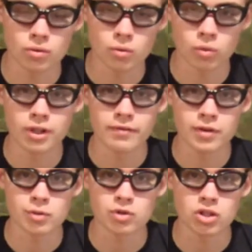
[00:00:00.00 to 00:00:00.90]
will give you
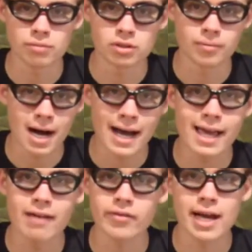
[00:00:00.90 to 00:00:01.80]
some trouble. I
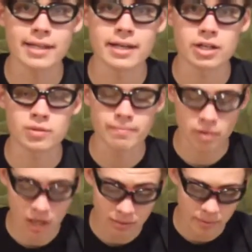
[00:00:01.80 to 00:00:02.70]
haven't had that
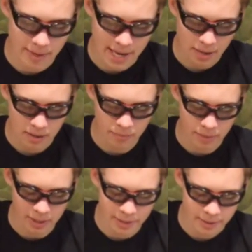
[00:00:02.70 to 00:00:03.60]
problem yet,
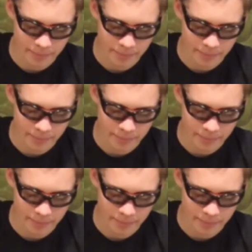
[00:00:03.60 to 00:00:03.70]
but